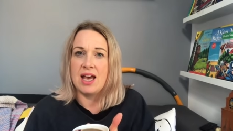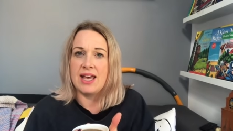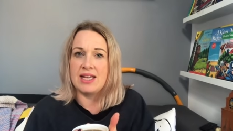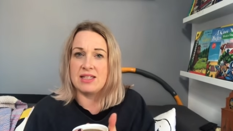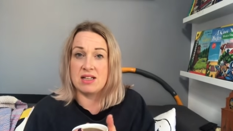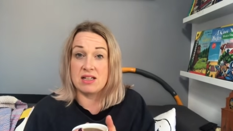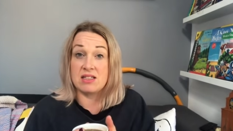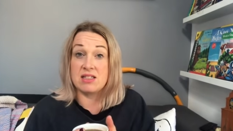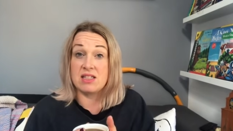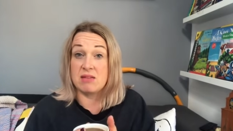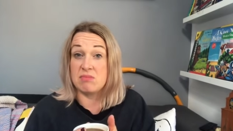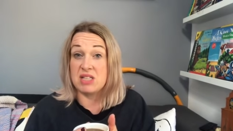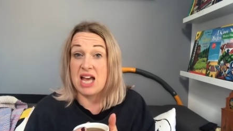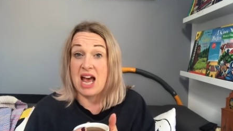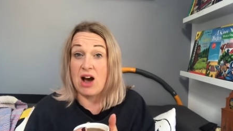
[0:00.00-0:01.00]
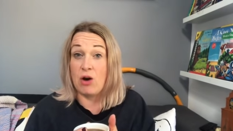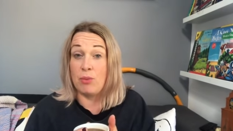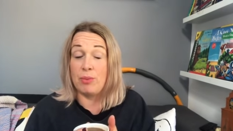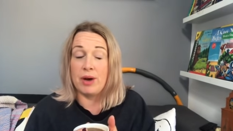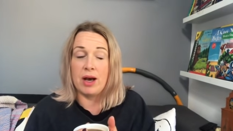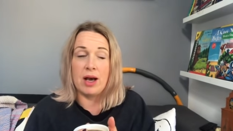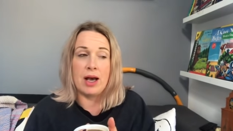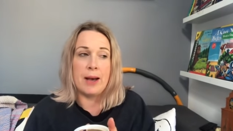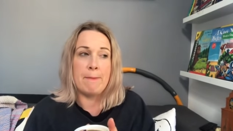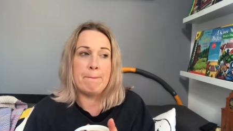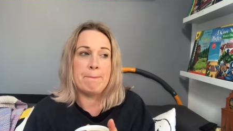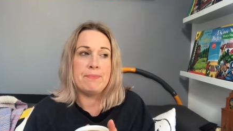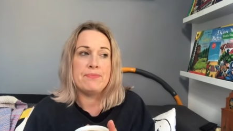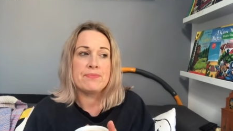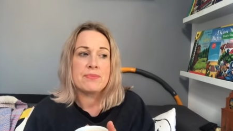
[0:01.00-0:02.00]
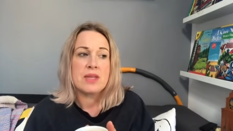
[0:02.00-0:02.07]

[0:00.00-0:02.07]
it does seem to help. Um,